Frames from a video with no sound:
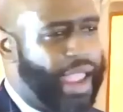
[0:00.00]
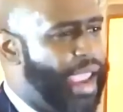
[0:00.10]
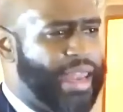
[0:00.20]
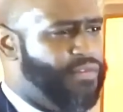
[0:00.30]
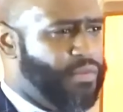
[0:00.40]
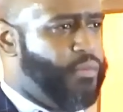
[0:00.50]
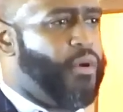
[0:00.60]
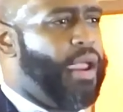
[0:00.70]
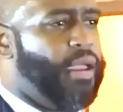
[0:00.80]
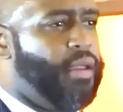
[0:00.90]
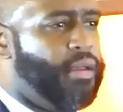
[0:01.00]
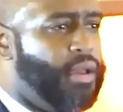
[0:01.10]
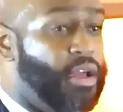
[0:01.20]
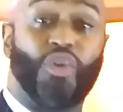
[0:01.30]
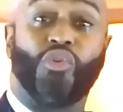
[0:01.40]
that you can't even pray.
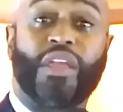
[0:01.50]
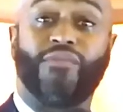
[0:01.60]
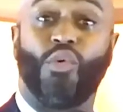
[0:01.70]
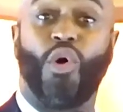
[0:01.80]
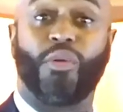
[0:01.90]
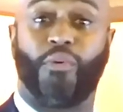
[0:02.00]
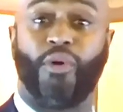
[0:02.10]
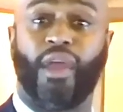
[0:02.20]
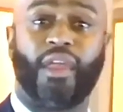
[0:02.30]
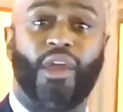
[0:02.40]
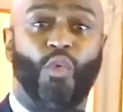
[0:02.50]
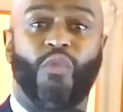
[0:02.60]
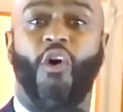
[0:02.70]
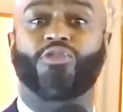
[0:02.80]
You don't even want to pray.